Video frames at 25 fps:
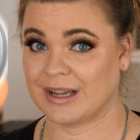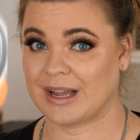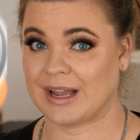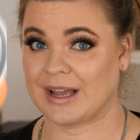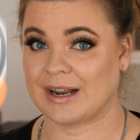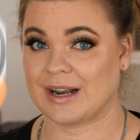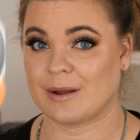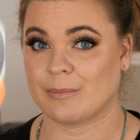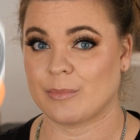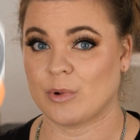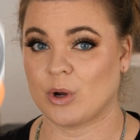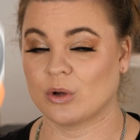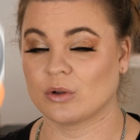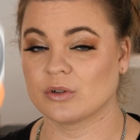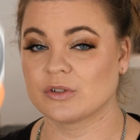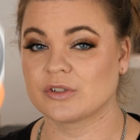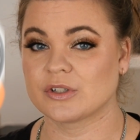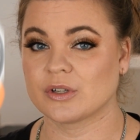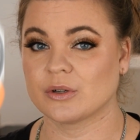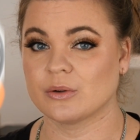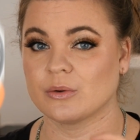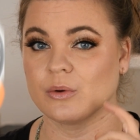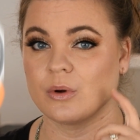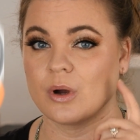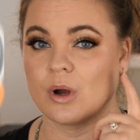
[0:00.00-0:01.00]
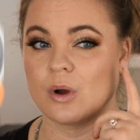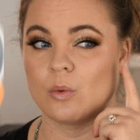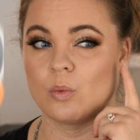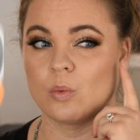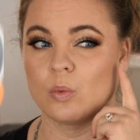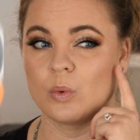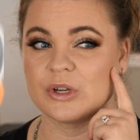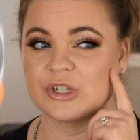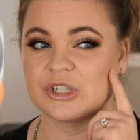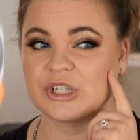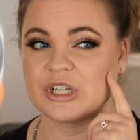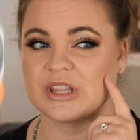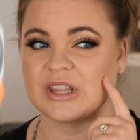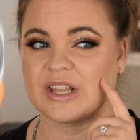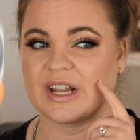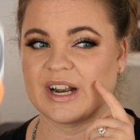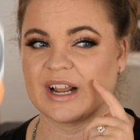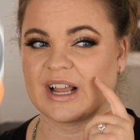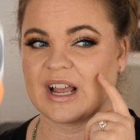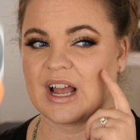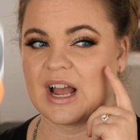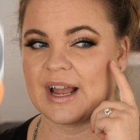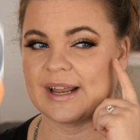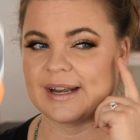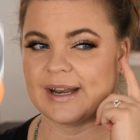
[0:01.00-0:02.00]
and I'm also wishing that I
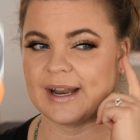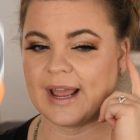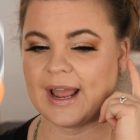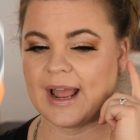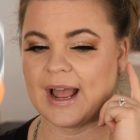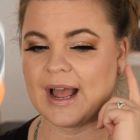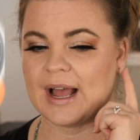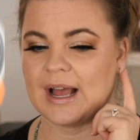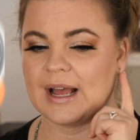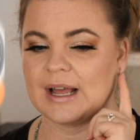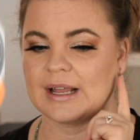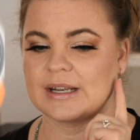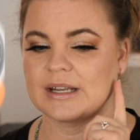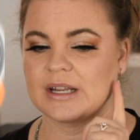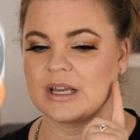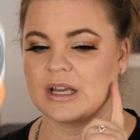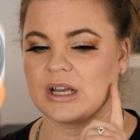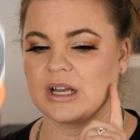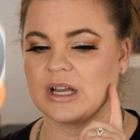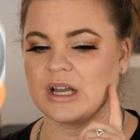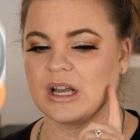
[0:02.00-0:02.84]
kind of had